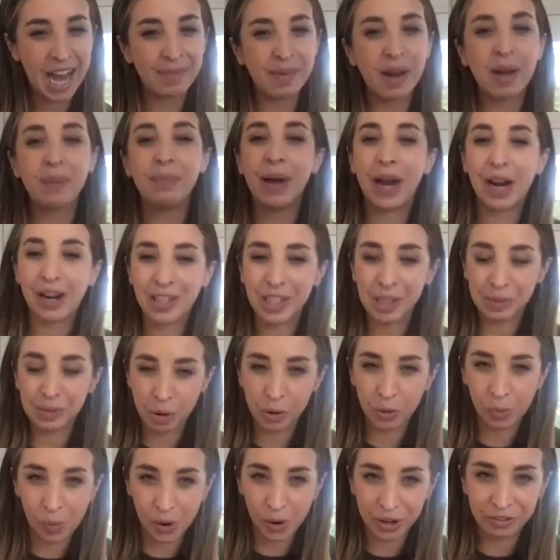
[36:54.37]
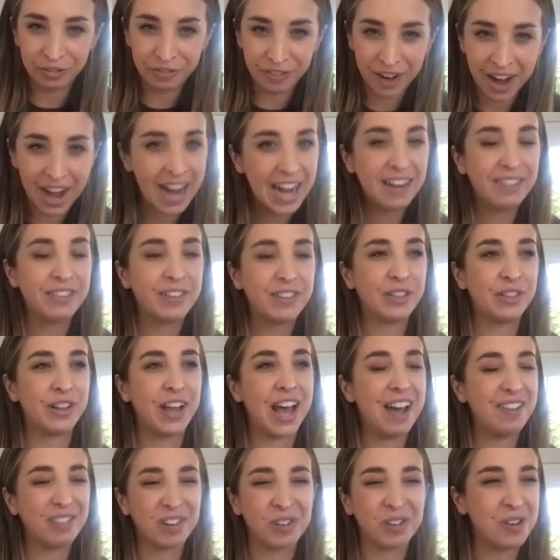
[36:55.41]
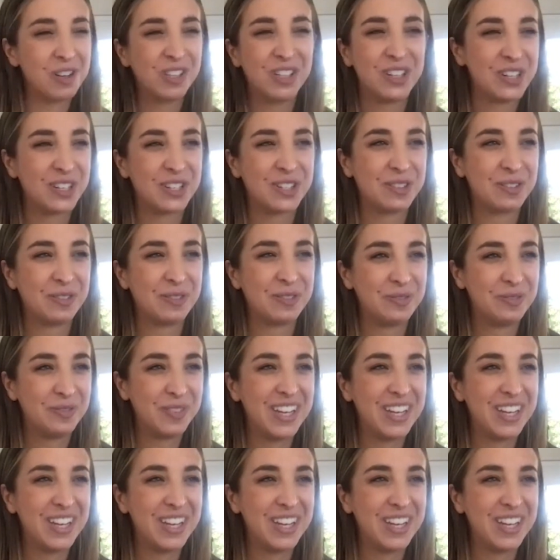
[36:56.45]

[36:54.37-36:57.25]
And my parents are both one of five, and everyone's just